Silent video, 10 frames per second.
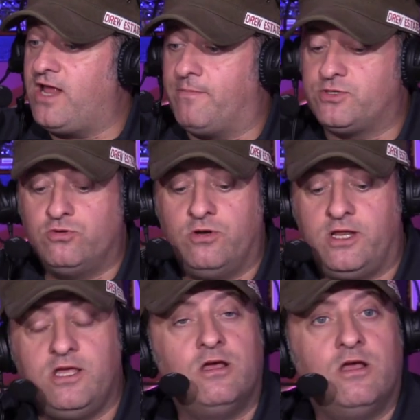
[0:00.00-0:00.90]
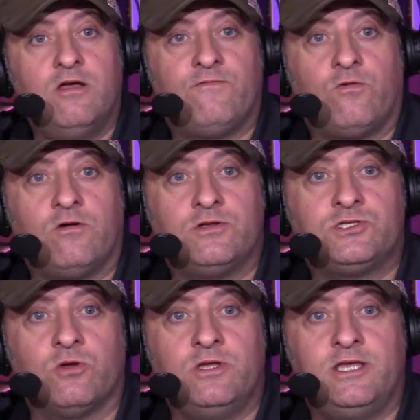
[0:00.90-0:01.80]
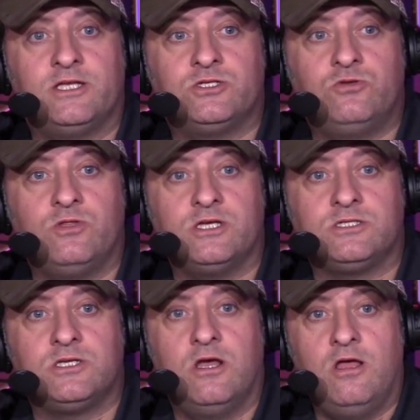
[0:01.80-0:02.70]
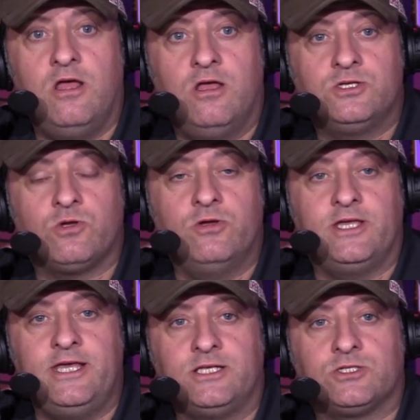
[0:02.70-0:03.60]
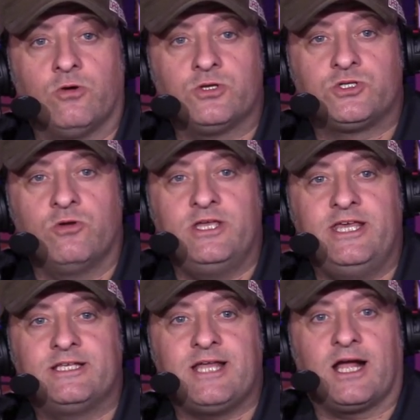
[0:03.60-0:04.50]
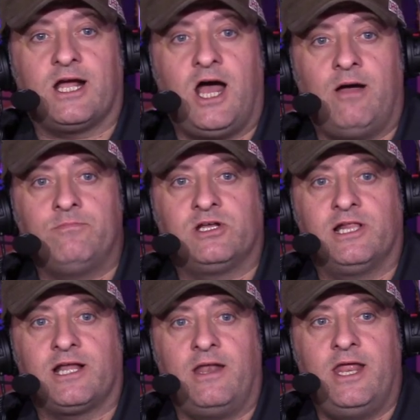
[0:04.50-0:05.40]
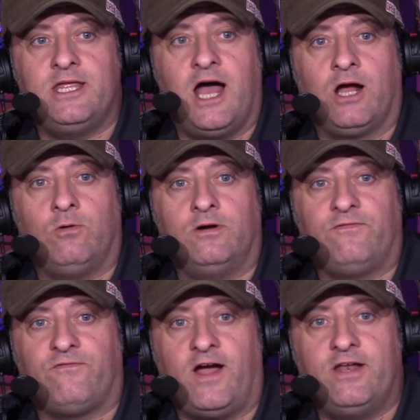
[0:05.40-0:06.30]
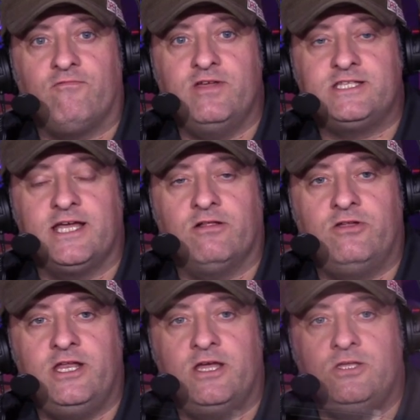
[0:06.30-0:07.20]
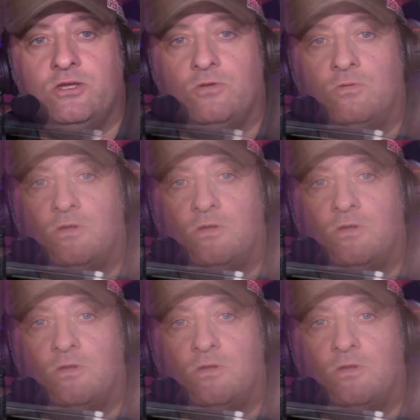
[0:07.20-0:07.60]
opportunity for Stogie Geeks to do this. Stogie Geeks, go to StogieGeeks.com, click on that Yagua, find a retailer near you,